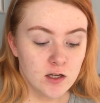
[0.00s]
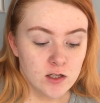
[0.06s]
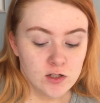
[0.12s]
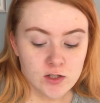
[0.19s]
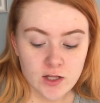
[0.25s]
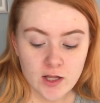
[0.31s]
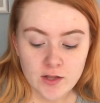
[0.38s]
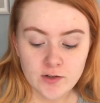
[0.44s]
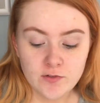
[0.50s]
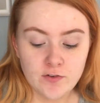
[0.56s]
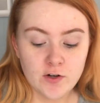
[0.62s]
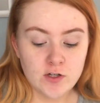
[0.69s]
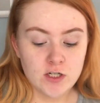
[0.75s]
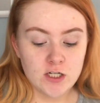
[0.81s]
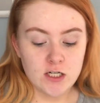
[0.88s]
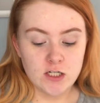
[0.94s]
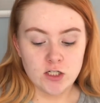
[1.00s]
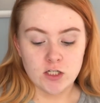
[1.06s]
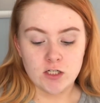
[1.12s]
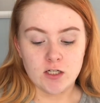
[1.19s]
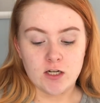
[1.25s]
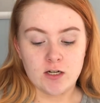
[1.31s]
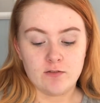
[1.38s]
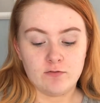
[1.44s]
So the other
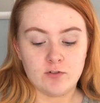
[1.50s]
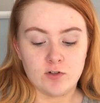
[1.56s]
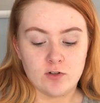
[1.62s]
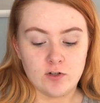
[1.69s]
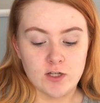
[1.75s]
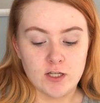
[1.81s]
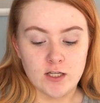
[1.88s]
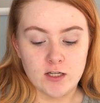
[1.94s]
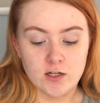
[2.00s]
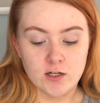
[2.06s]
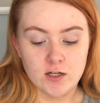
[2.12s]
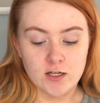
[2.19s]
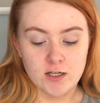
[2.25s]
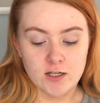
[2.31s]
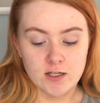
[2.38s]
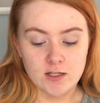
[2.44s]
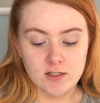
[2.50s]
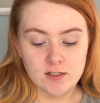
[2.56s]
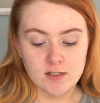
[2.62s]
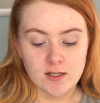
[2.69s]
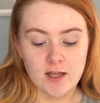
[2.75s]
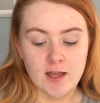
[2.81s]
foundation I've got here is the